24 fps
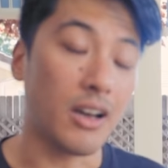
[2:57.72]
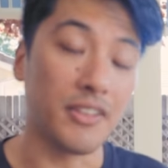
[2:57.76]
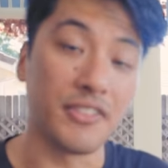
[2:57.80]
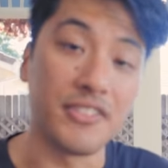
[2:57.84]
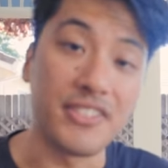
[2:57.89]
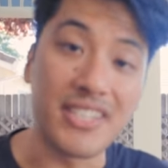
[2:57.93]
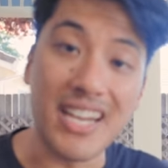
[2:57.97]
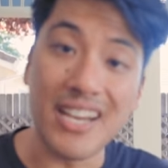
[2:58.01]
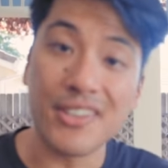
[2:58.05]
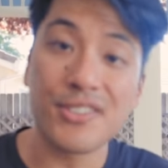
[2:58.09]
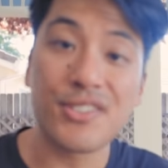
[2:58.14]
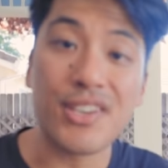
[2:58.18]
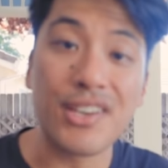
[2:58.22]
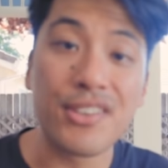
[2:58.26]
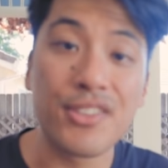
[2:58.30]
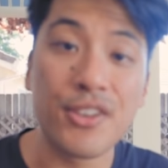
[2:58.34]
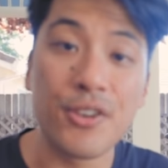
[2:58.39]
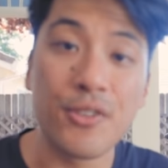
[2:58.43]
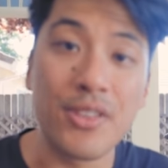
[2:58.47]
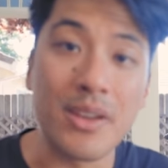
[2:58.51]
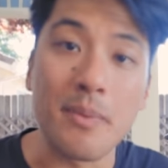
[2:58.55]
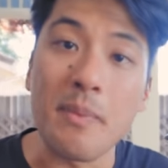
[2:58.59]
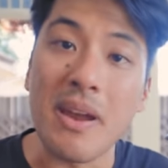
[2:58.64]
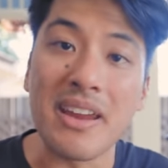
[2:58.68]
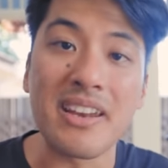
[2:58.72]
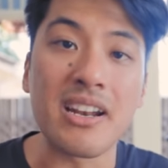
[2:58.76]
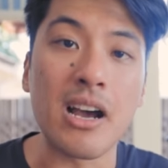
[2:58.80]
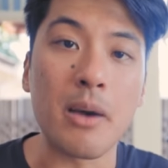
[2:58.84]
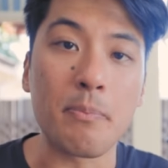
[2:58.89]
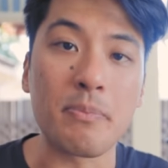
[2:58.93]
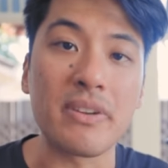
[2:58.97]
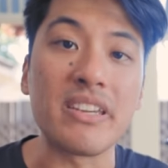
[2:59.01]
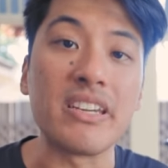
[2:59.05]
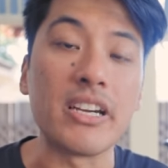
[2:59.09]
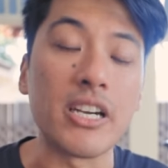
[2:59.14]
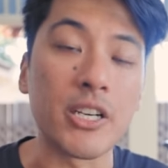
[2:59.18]
On the downside though, they may
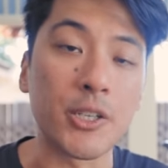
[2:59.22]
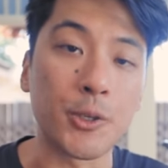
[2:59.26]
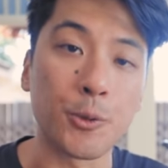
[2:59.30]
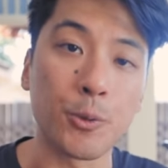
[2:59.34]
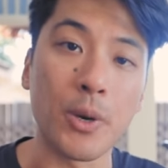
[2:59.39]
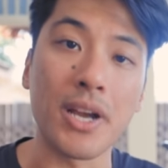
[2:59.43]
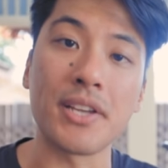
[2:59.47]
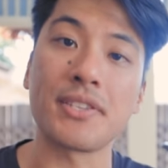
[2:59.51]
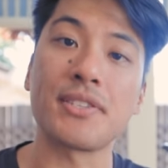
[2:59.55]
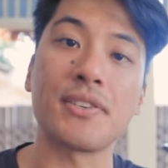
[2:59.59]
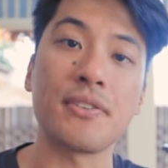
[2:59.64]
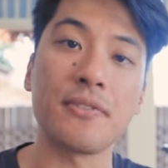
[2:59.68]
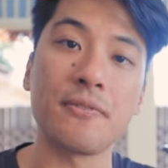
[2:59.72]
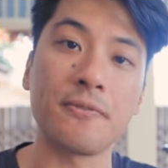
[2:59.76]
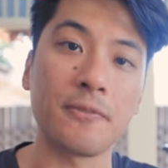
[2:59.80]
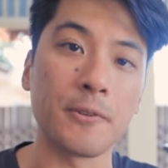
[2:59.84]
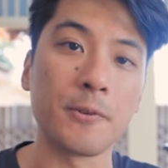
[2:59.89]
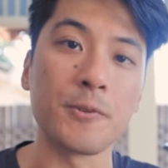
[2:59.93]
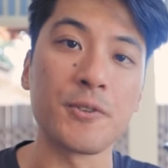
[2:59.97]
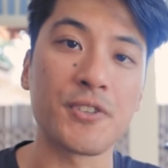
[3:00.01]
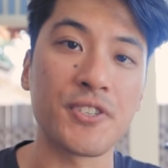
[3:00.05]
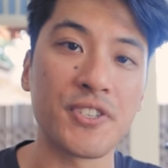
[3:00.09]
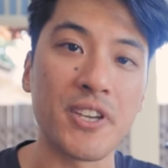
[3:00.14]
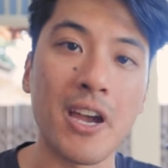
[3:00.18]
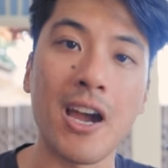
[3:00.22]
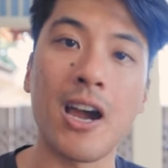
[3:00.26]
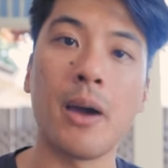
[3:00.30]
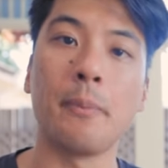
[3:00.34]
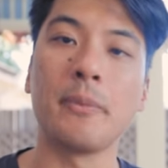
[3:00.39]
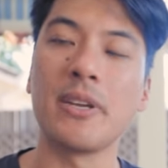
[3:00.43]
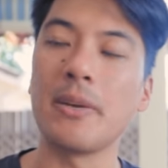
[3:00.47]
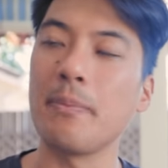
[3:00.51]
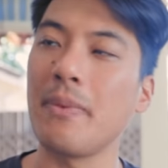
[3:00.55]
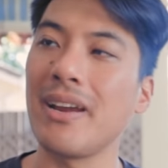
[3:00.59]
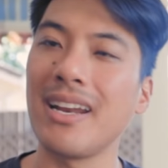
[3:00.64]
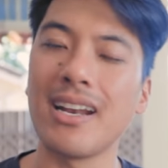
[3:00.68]
not be aggressive for some.
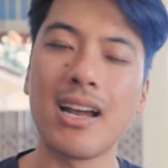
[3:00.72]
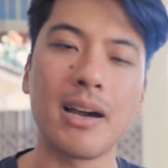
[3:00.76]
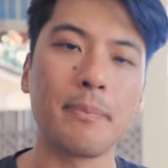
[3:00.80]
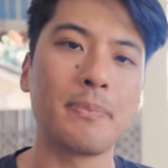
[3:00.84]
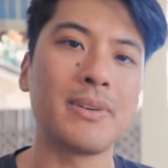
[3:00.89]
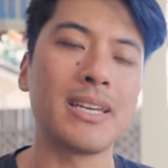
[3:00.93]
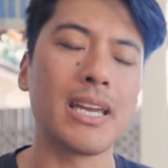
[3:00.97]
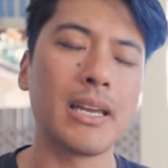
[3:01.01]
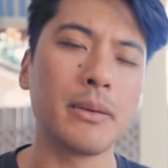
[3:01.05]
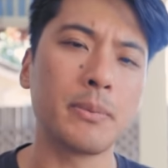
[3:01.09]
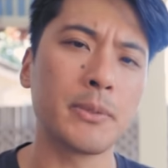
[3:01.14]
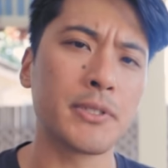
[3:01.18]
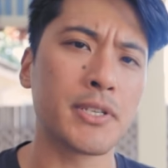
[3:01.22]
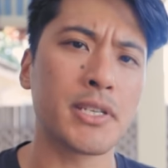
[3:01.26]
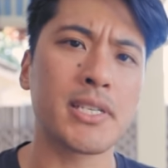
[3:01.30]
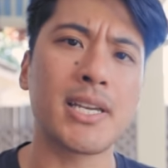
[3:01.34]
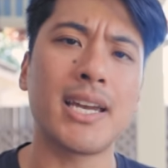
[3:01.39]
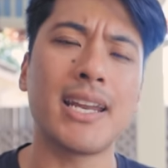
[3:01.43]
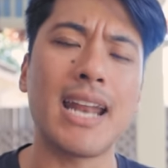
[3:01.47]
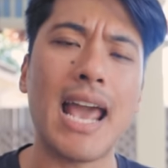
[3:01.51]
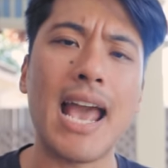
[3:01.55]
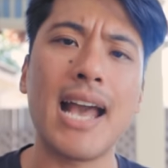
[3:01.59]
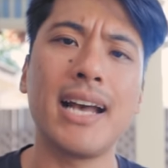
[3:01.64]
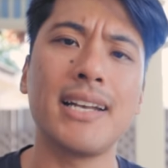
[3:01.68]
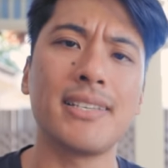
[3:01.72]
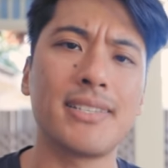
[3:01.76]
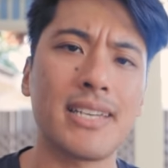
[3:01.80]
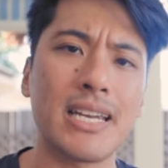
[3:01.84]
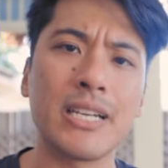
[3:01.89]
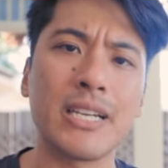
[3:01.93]
You may not be able to get as